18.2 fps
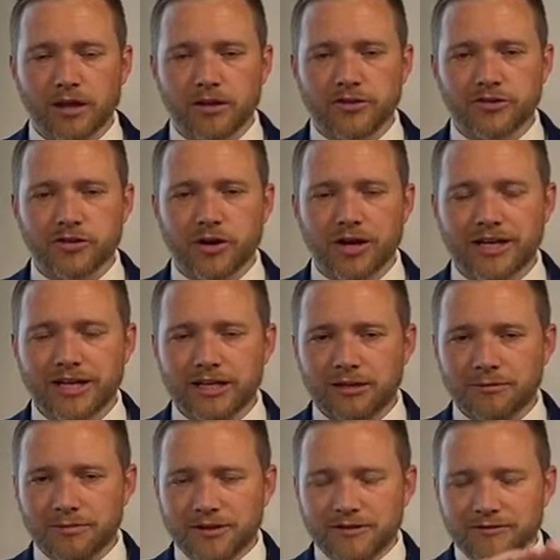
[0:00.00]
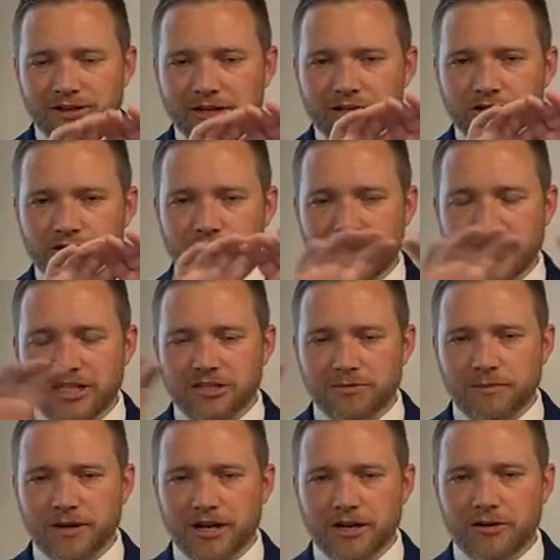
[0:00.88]
So I need to be very
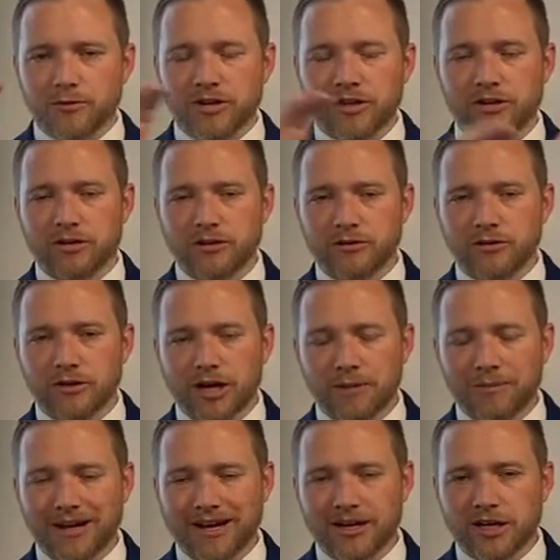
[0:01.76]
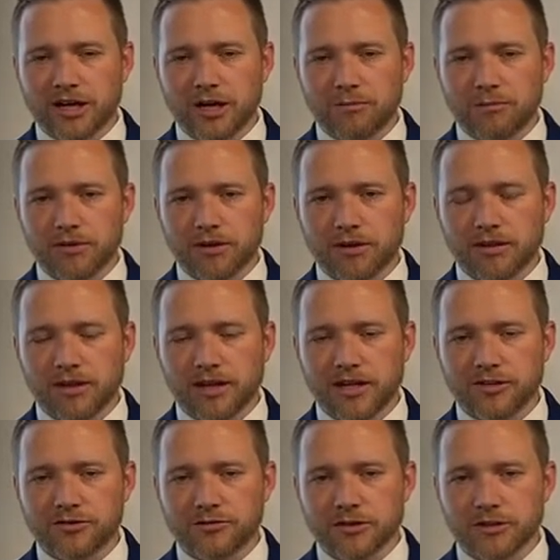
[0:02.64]
transparent with you about a couple of
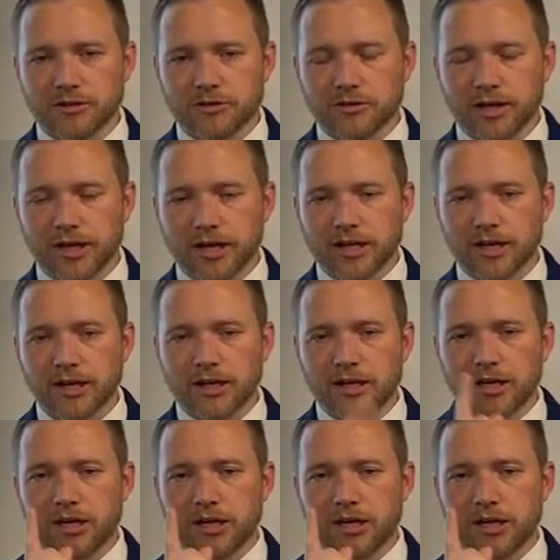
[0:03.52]
things real quick.